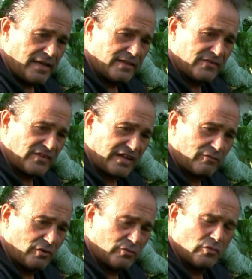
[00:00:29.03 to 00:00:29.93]
And the
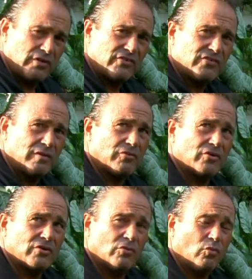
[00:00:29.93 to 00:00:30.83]
second one was
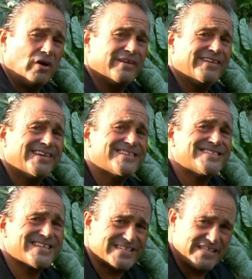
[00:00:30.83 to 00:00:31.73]
number
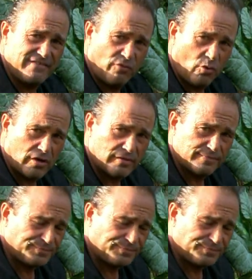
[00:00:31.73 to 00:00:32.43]
164.